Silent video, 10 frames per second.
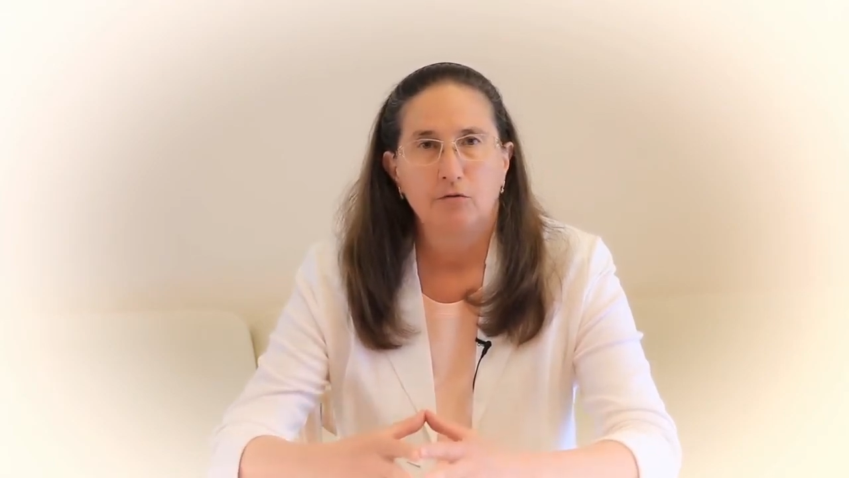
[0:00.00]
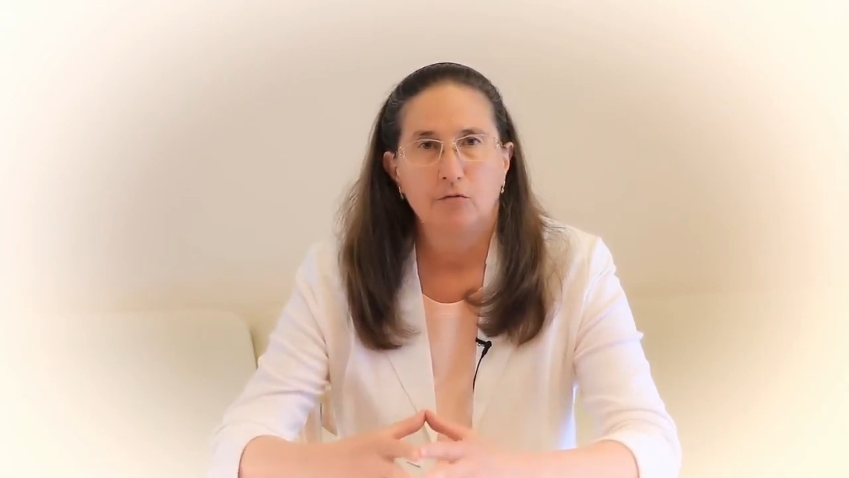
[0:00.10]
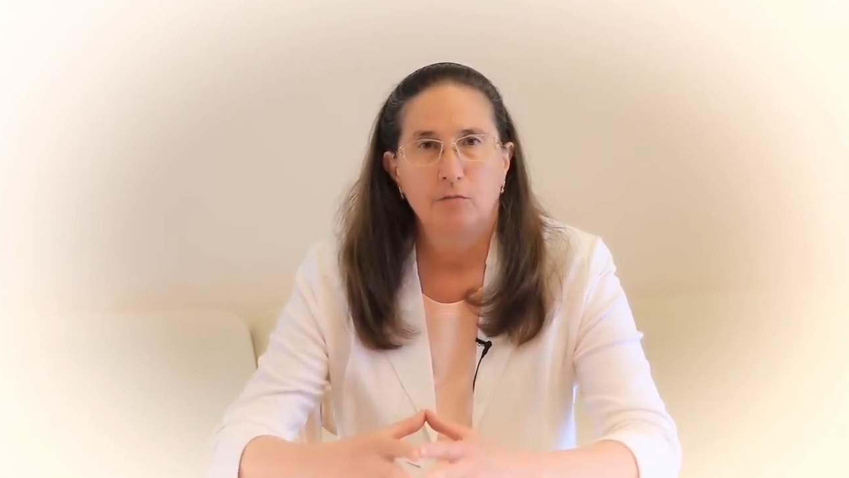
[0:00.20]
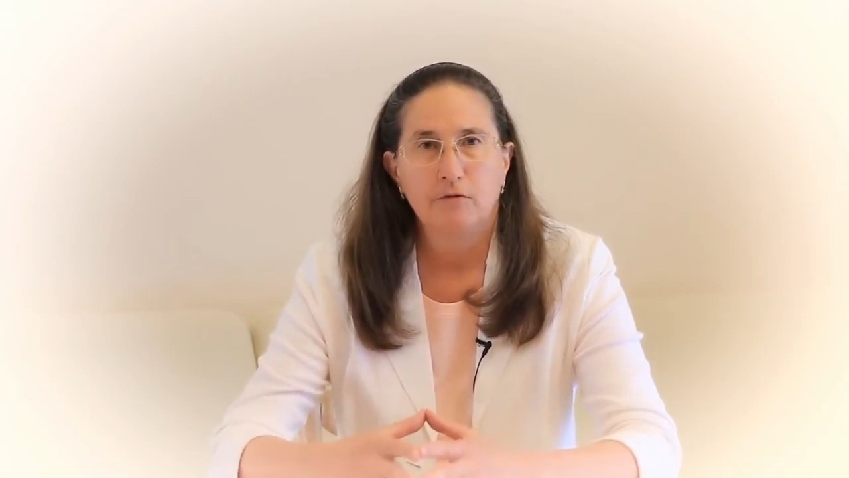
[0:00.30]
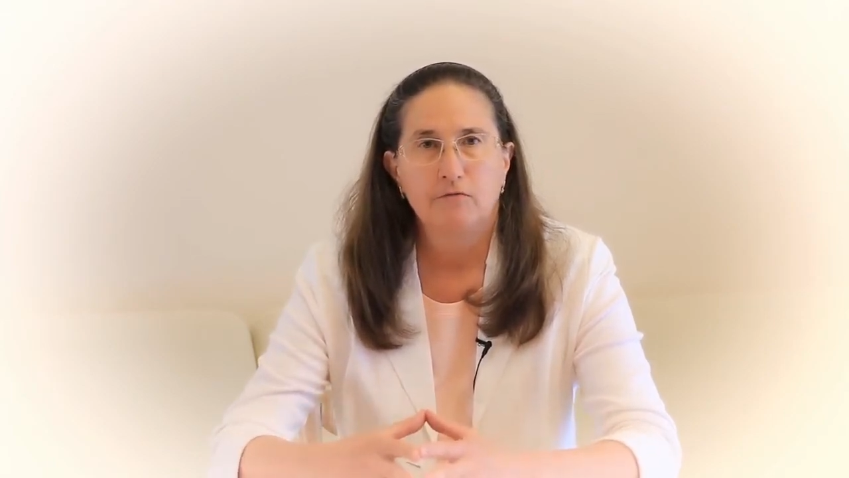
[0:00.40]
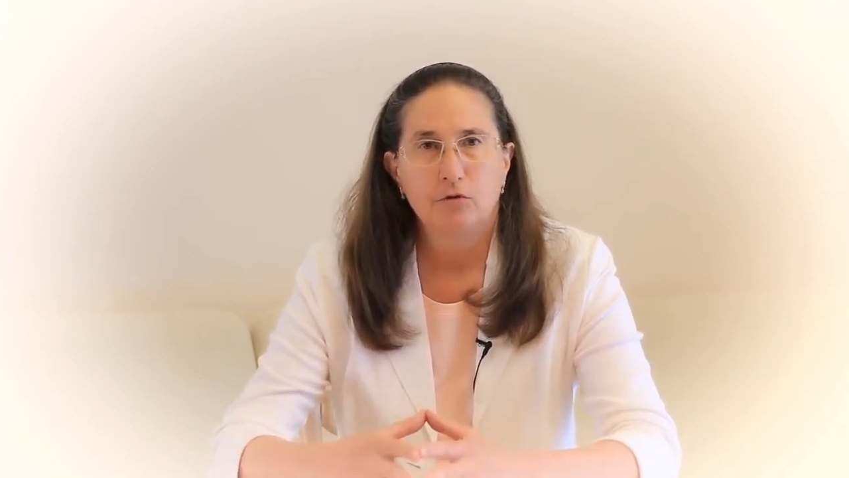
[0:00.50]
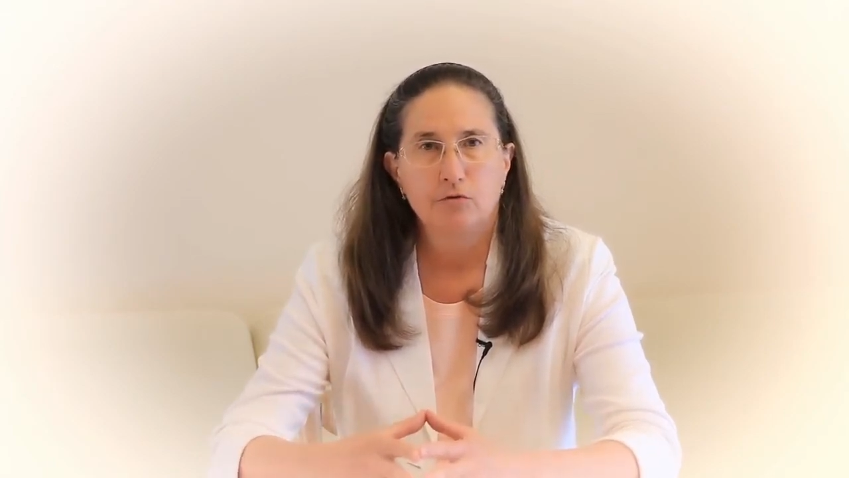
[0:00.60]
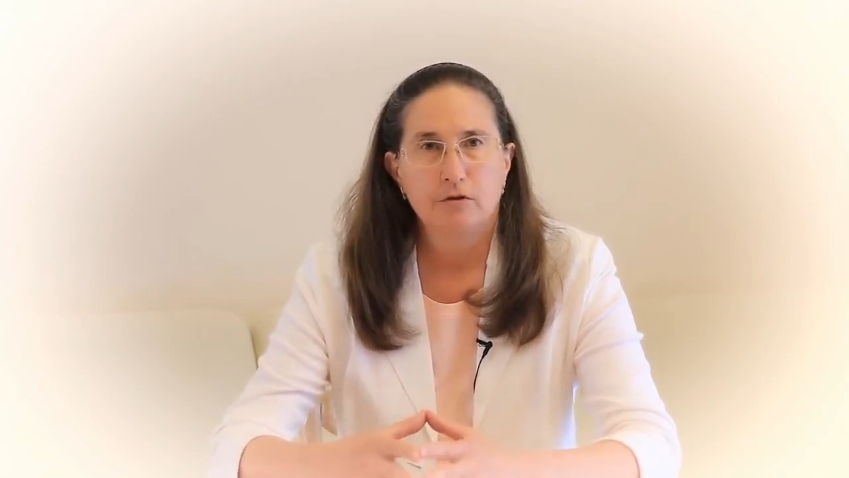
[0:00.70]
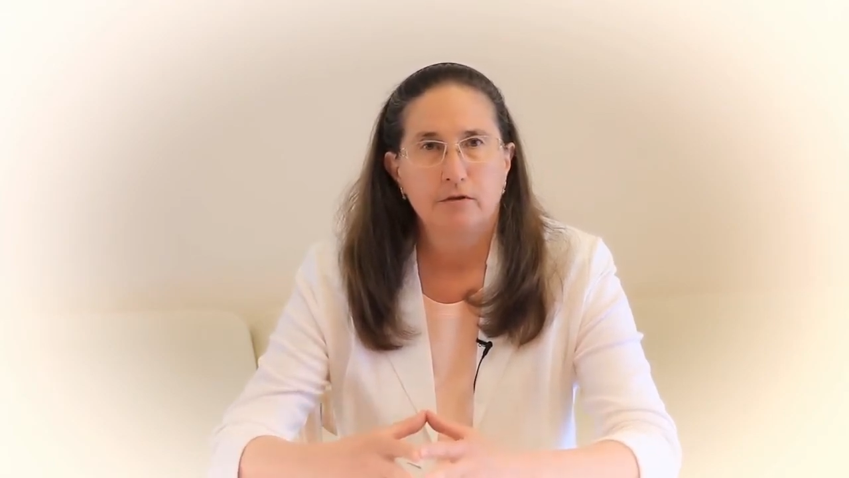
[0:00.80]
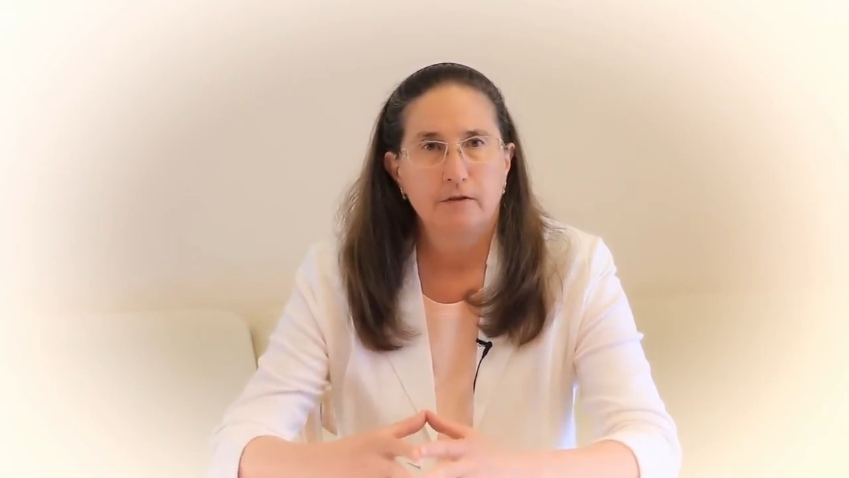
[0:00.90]
we are
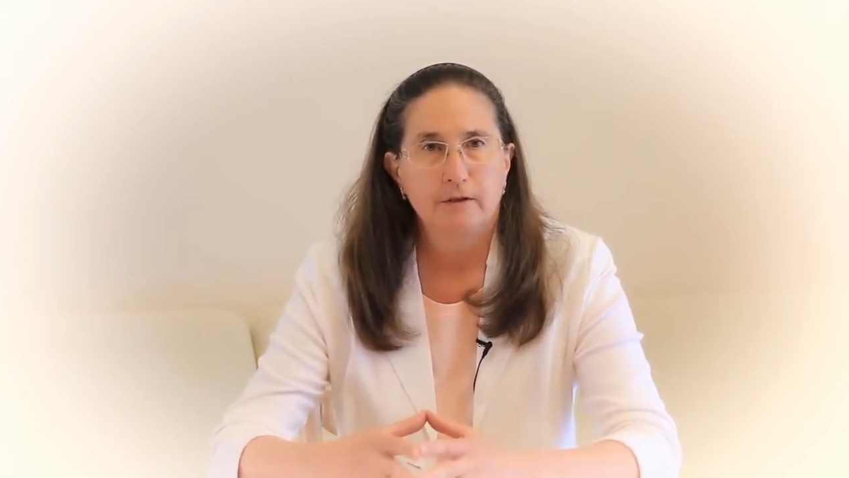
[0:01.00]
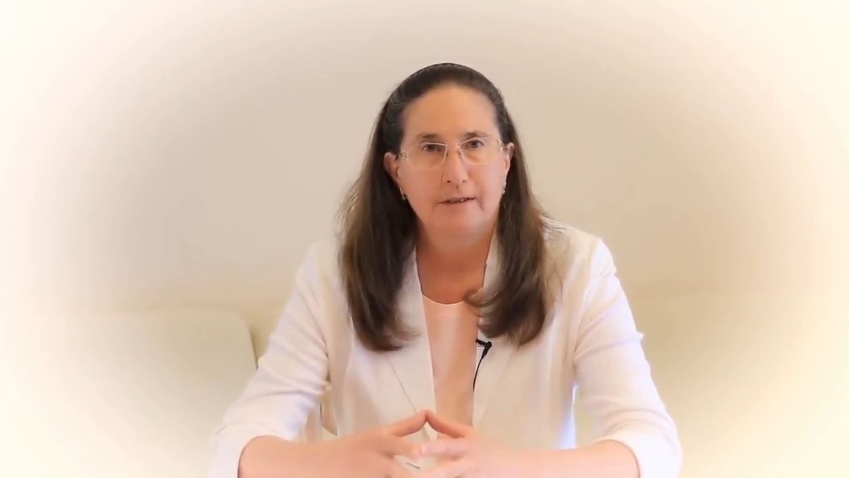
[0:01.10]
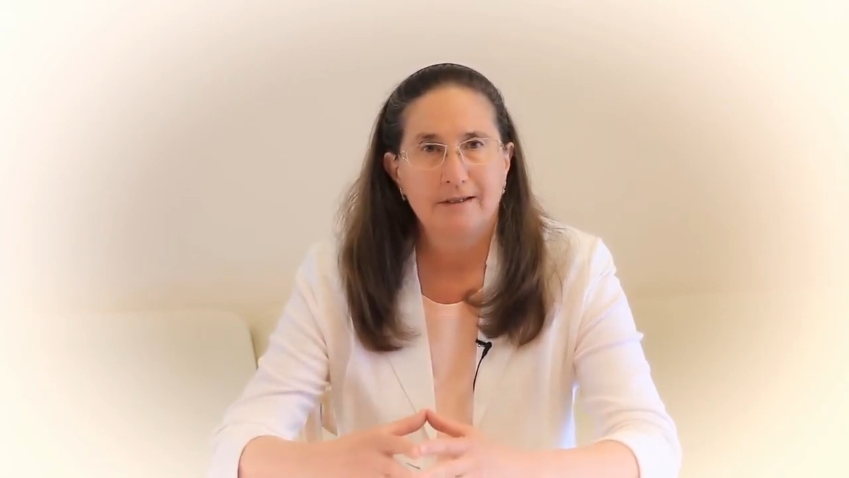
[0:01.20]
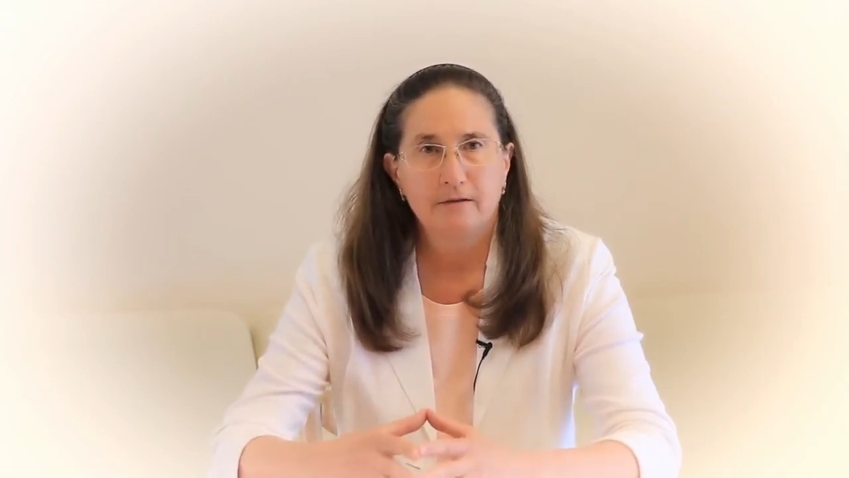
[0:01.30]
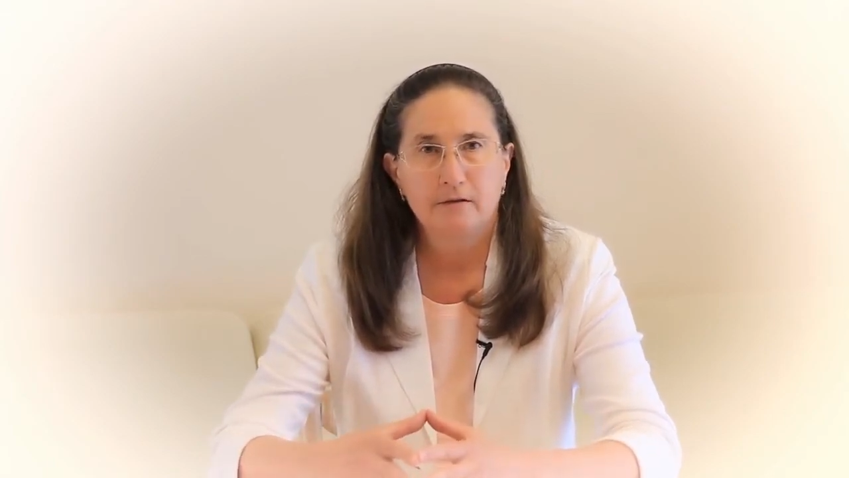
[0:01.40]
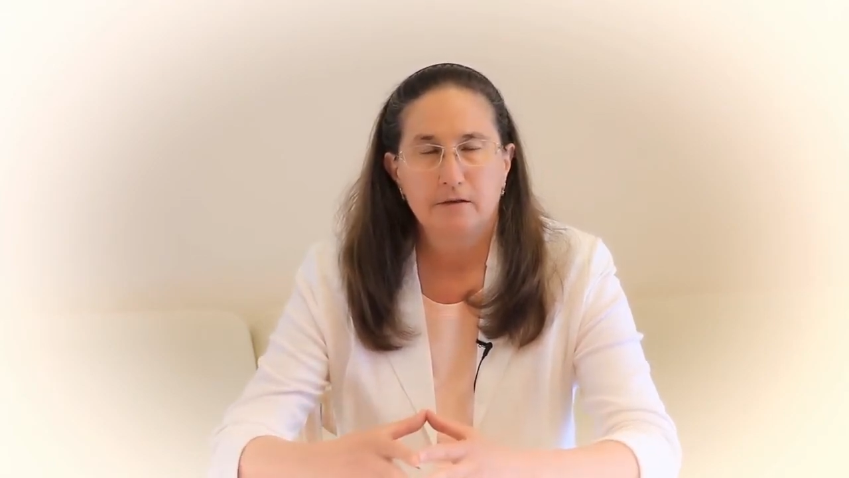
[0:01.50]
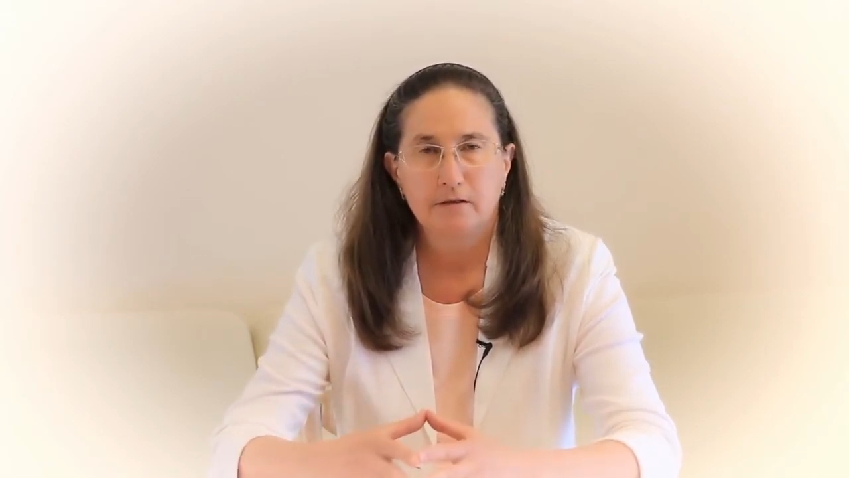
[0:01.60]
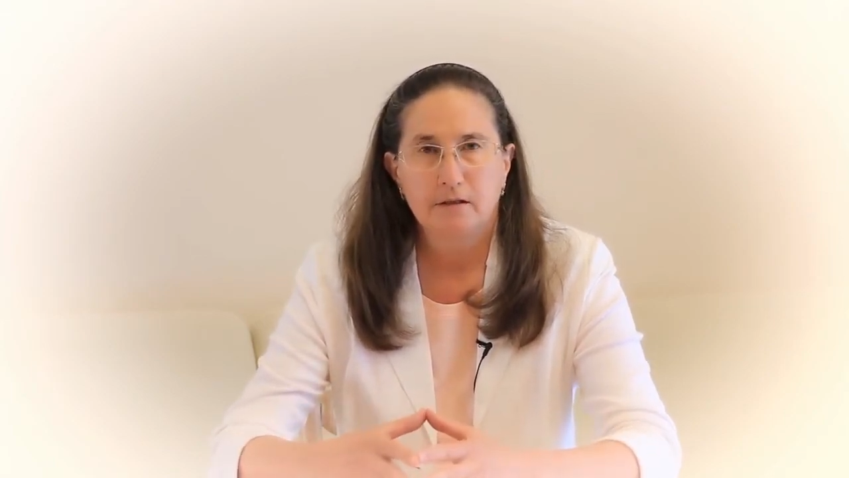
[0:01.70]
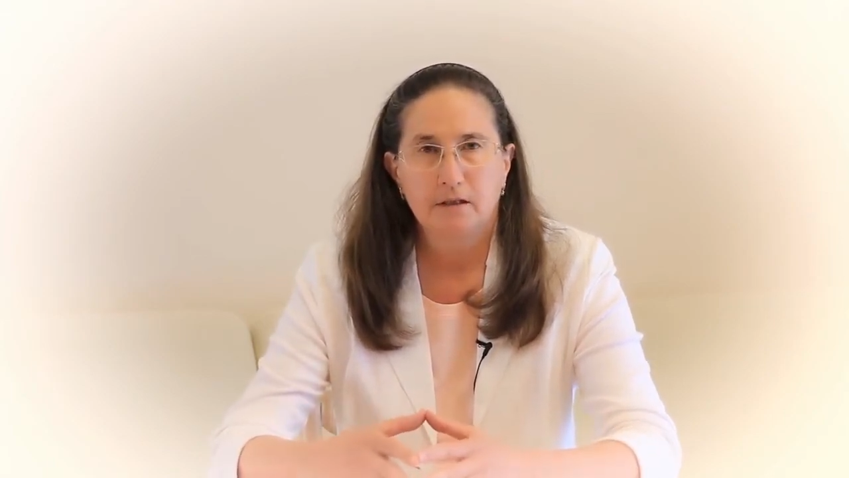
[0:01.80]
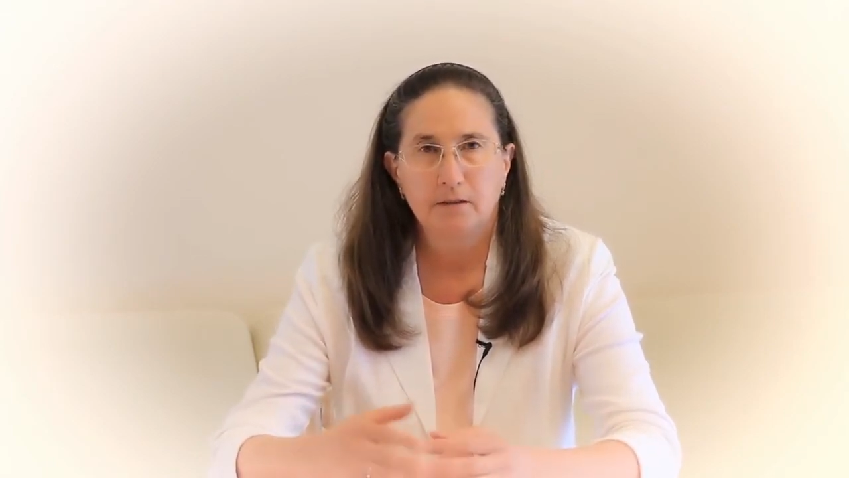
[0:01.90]
forced to
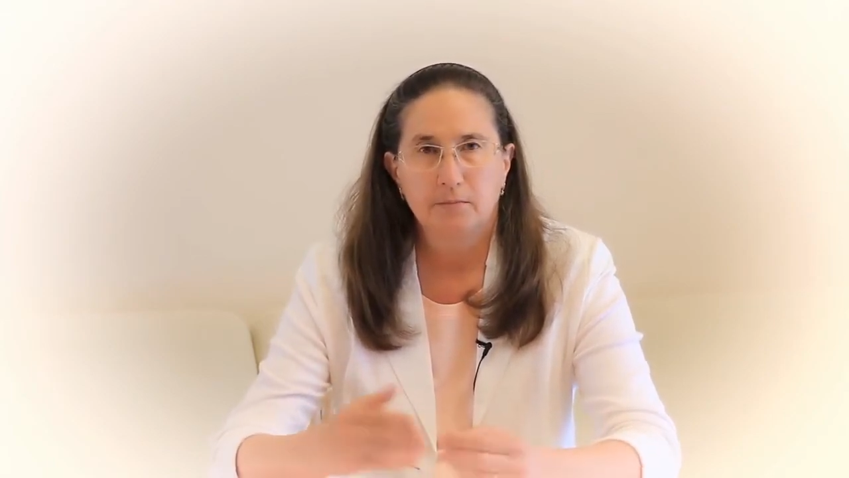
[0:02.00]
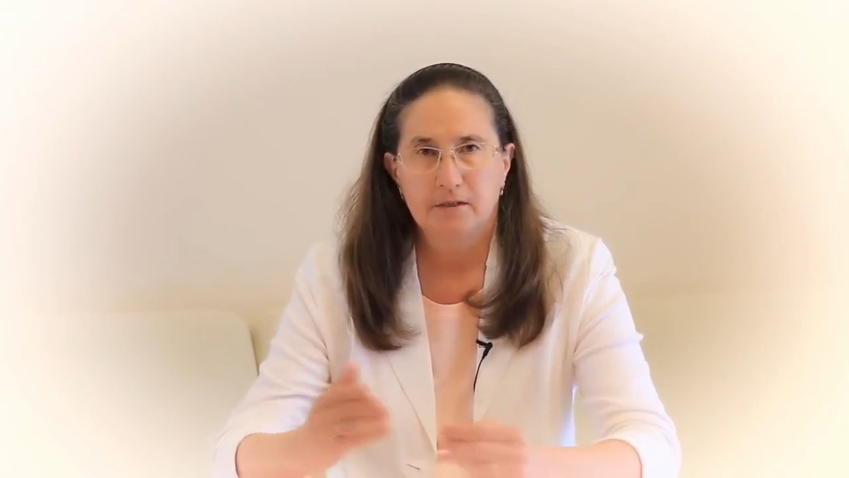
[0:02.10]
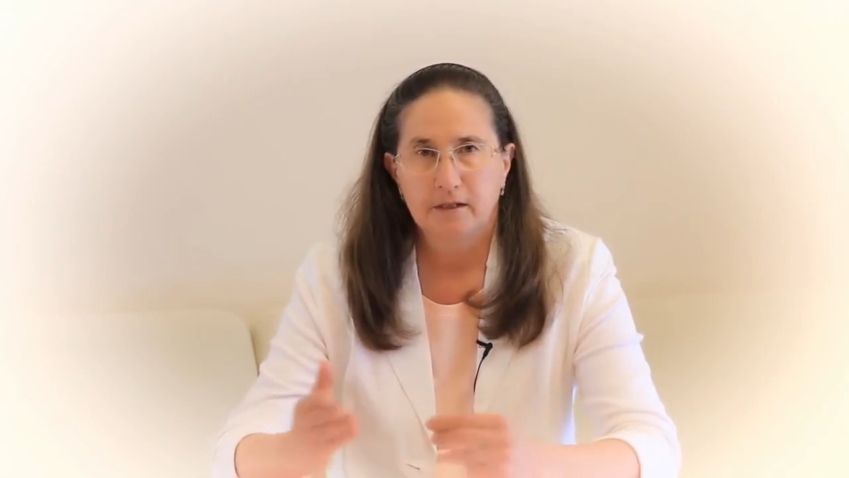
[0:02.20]
constantly